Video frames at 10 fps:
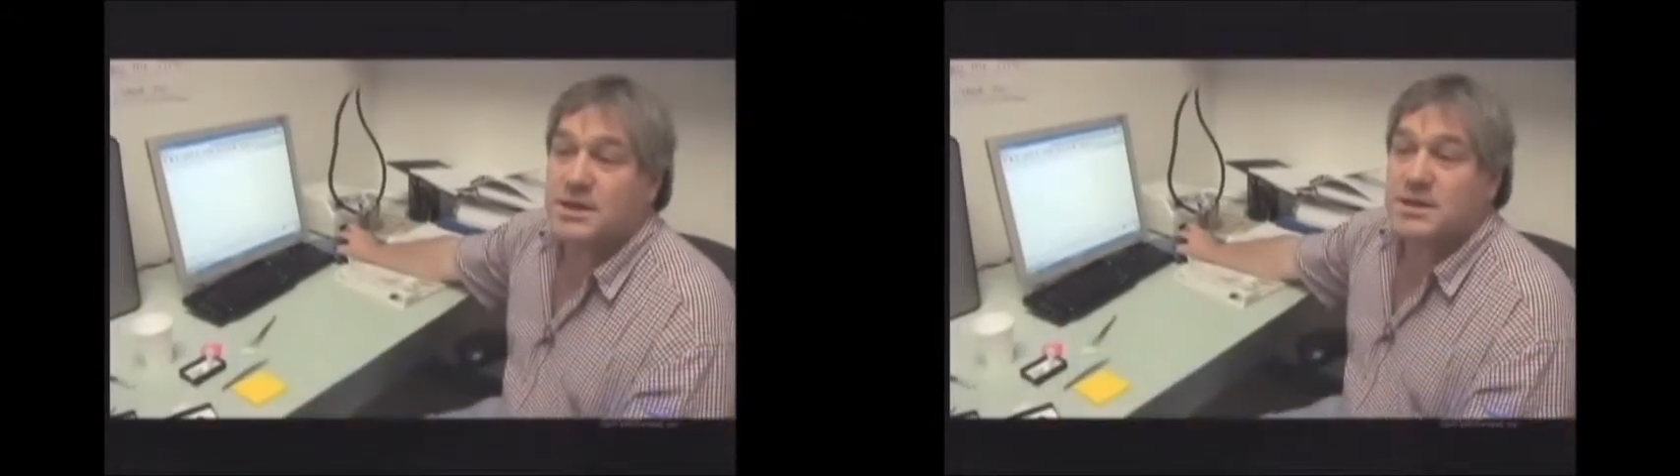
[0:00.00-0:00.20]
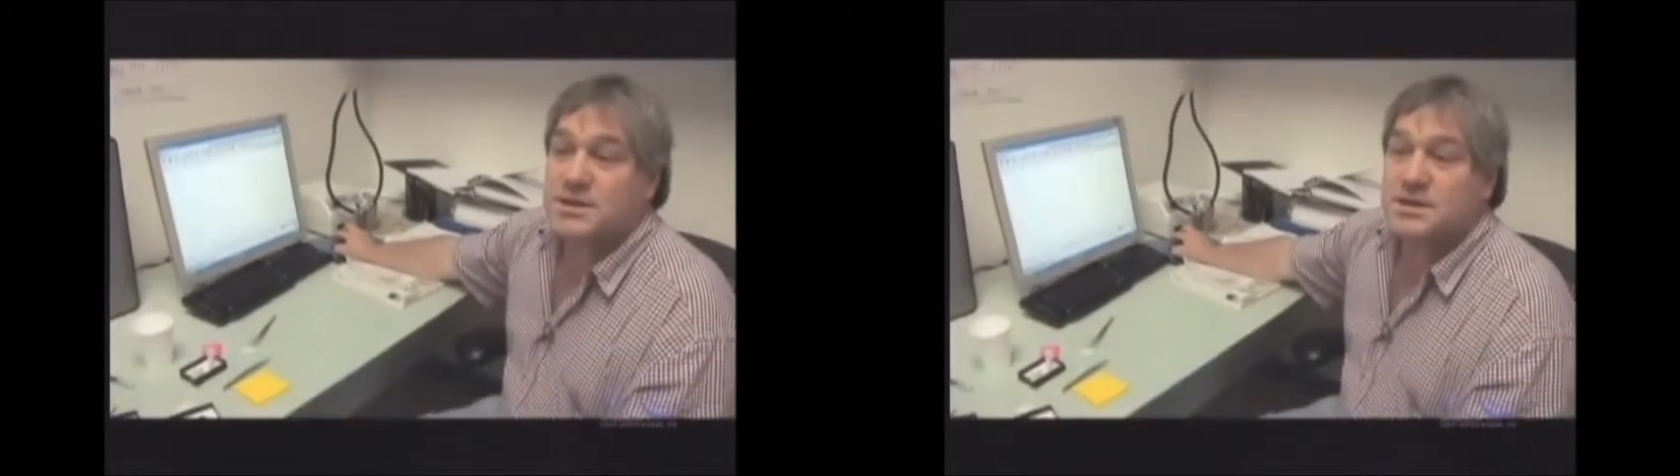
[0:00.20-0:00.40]

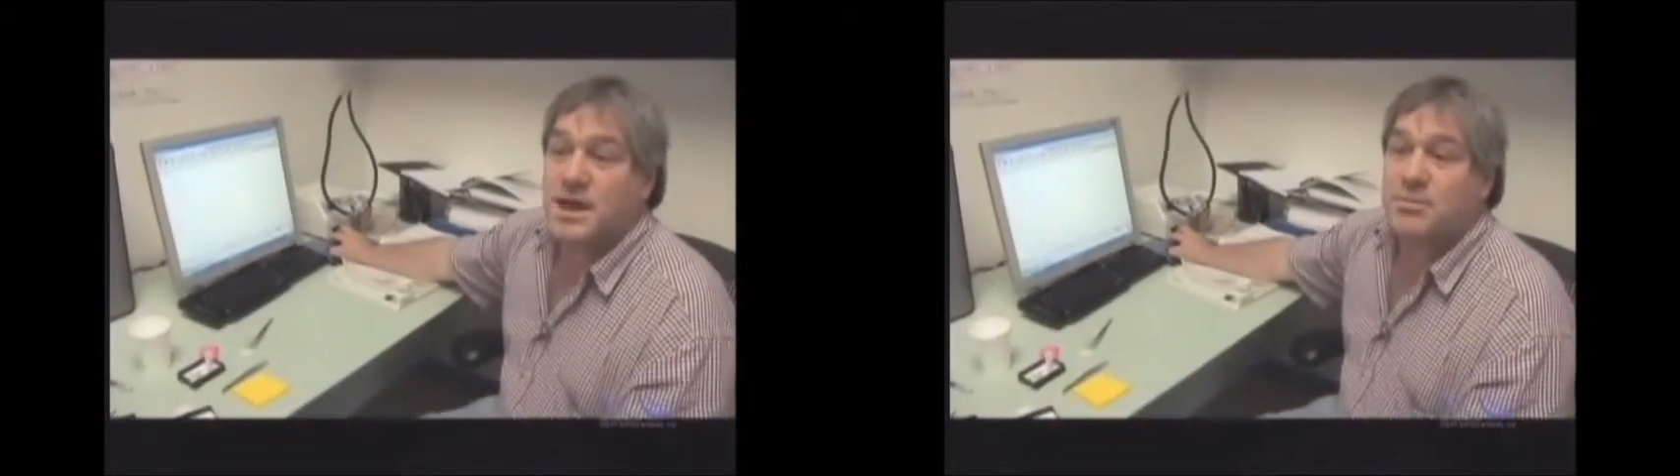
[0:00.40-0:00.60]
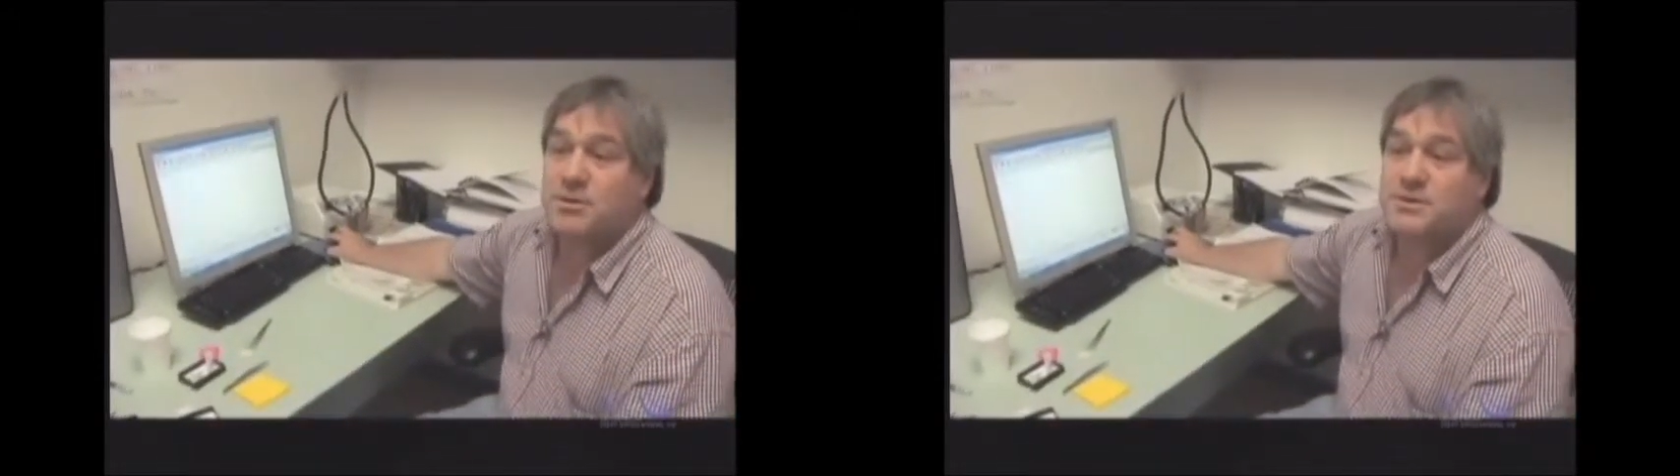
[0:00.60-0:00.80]

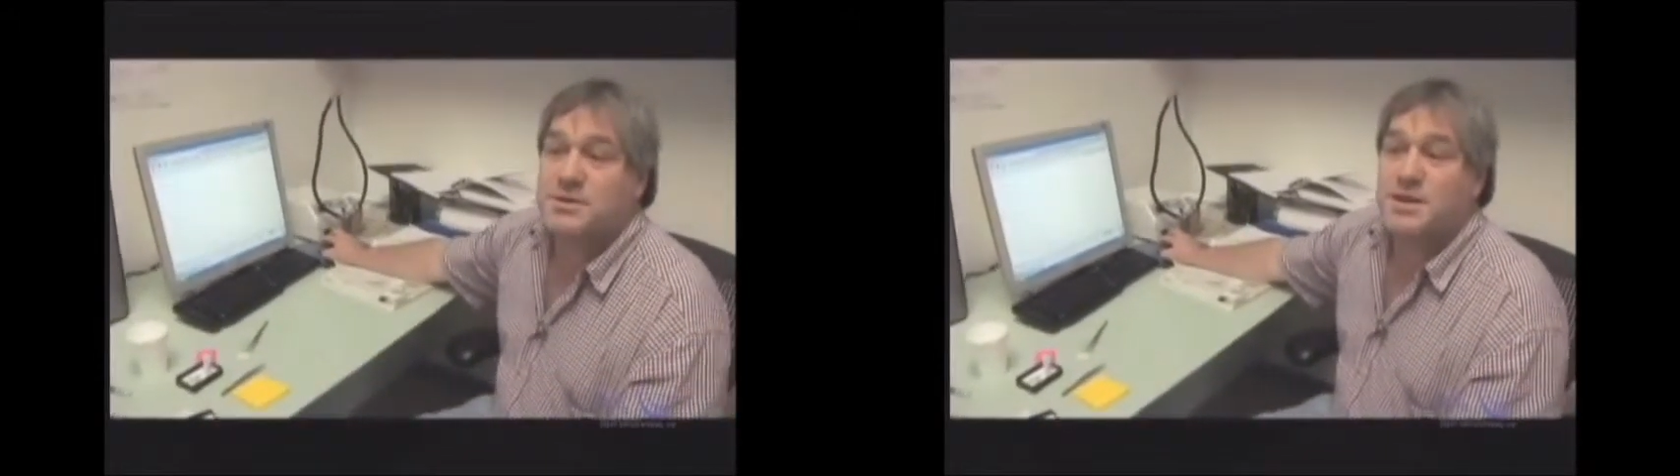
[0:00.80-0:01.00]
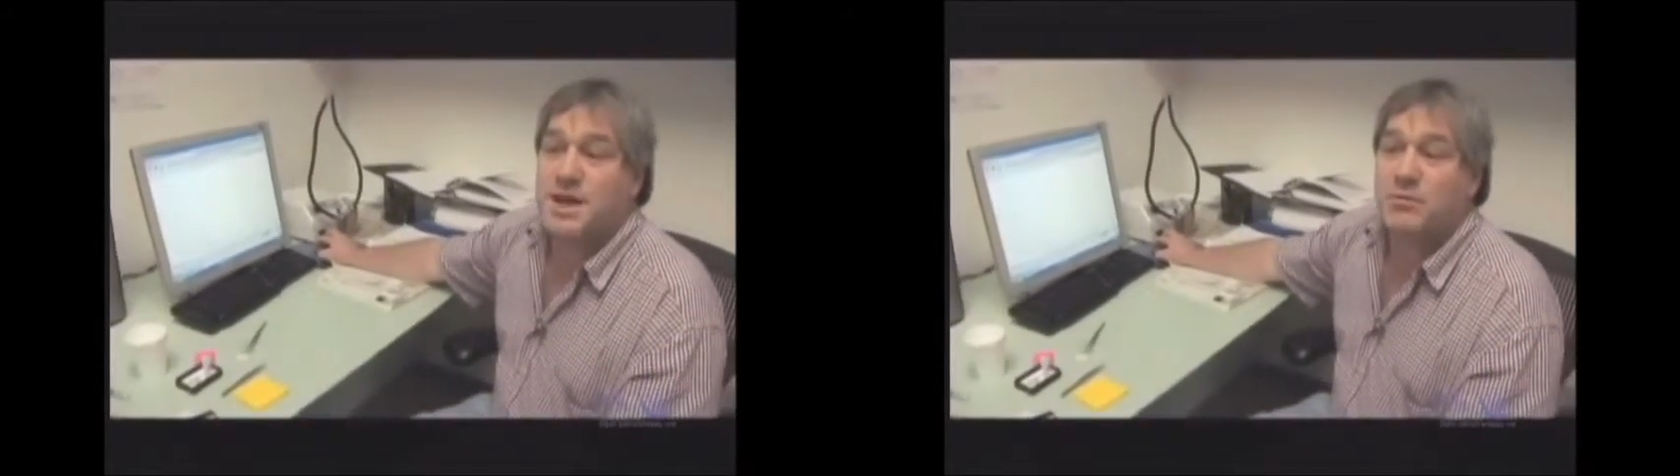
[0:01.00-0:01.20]
samples
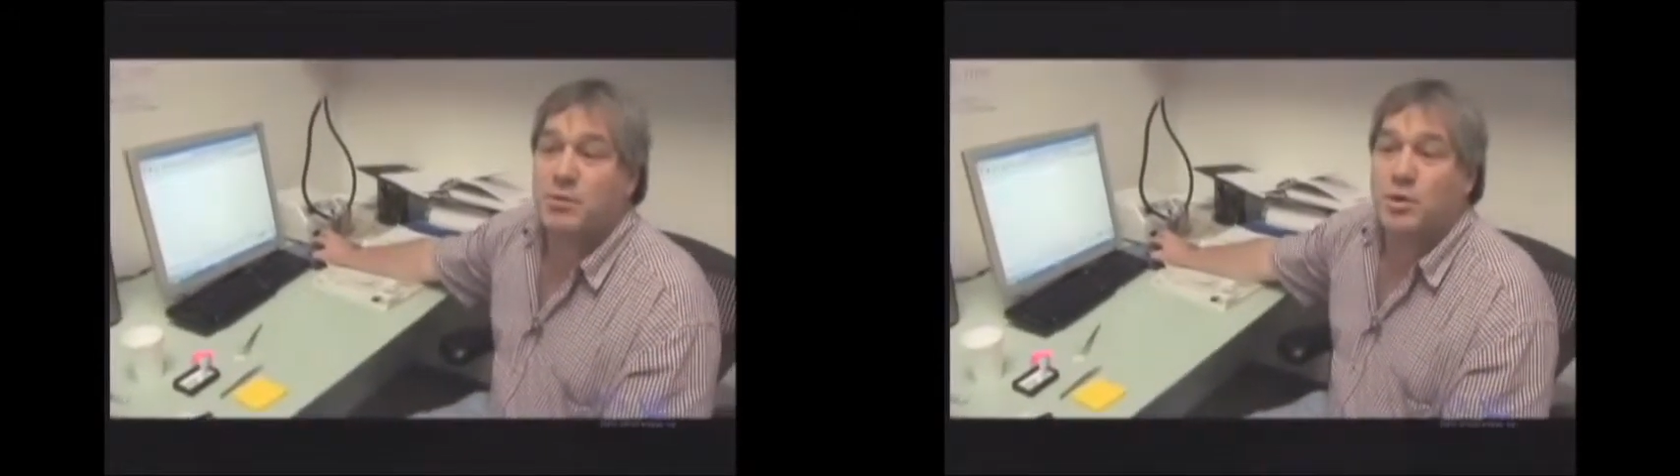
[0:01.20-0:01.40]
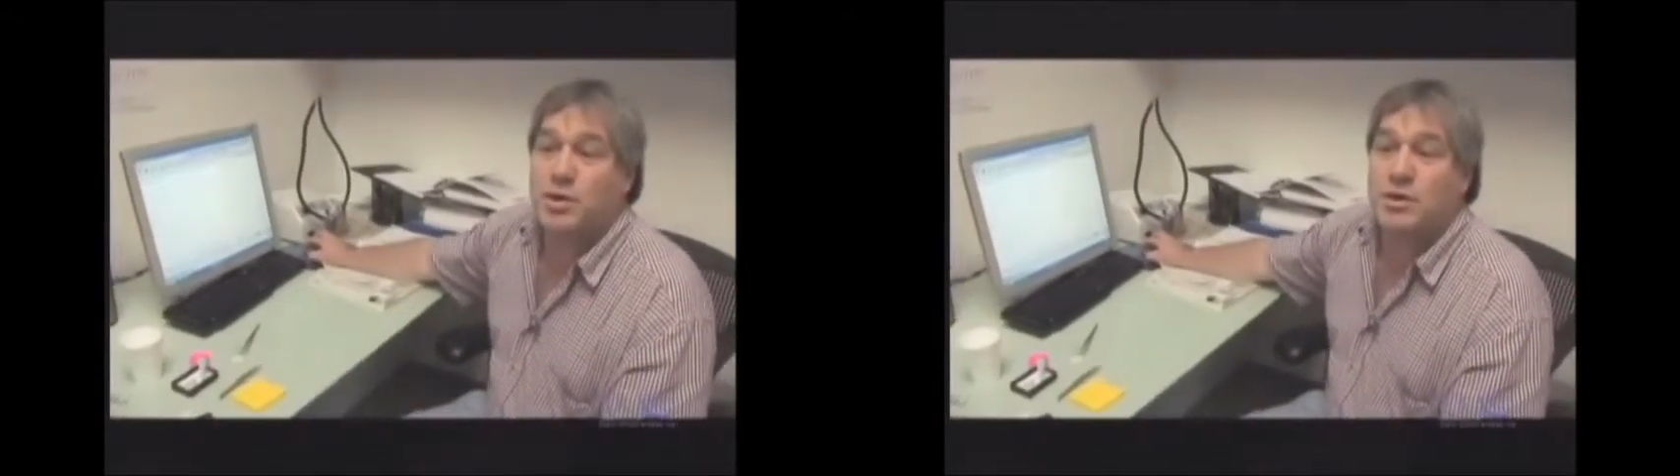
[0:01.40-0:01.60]
that
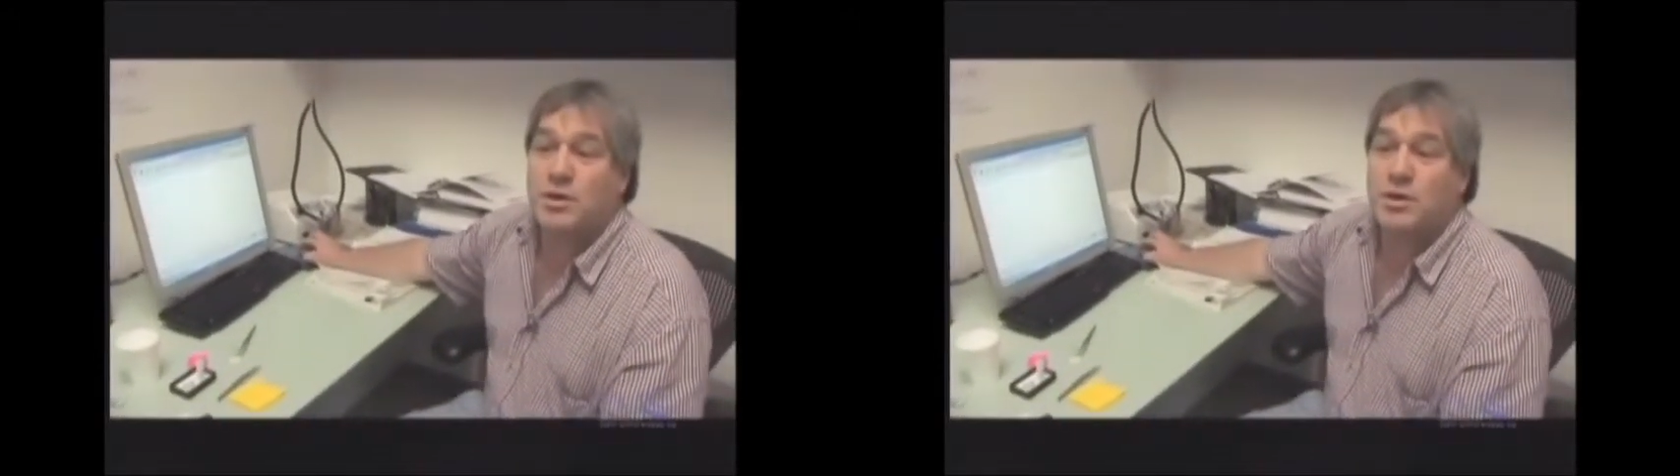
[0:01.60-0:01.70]
were